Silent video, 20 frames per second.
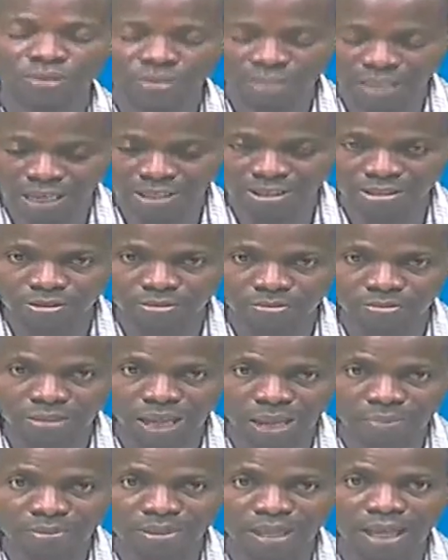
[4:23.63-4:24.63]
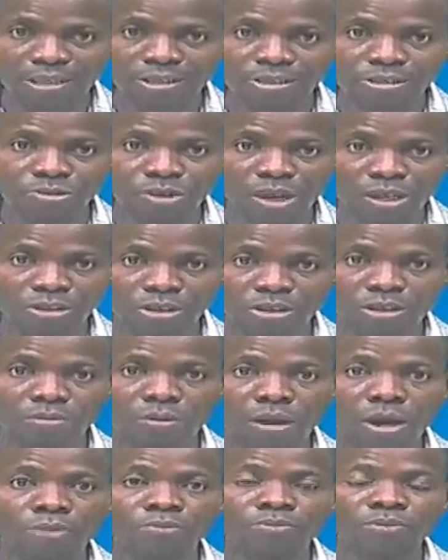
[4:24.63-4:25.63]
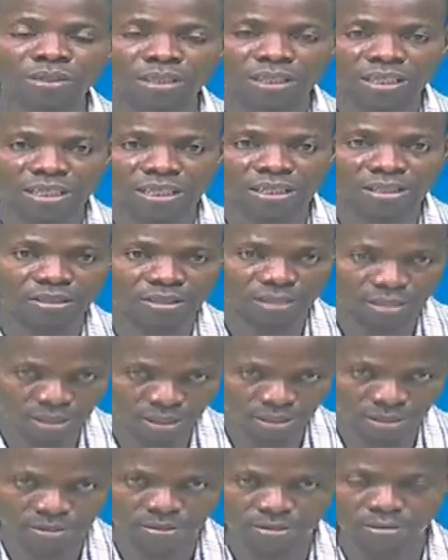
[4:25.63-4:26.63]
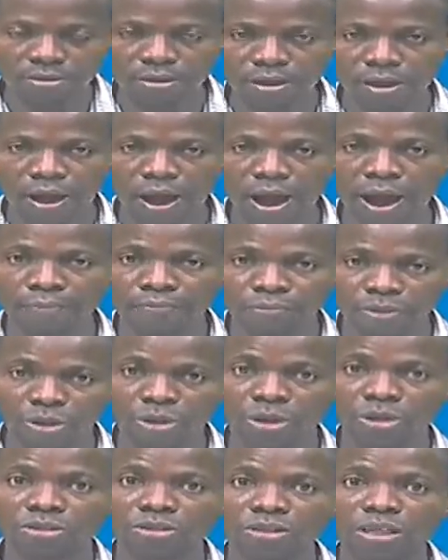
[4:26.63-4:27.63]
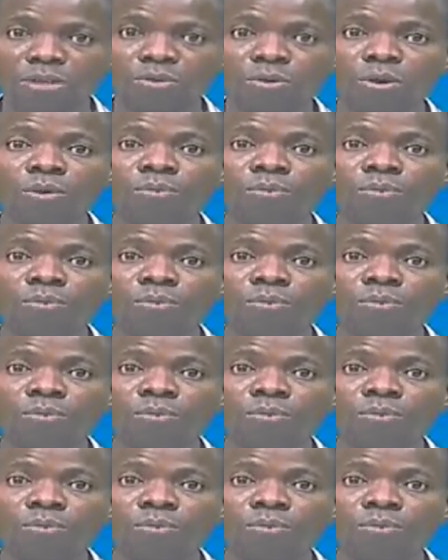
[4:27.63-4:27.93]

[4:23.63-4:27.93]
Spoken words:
That means that you are talking about it is not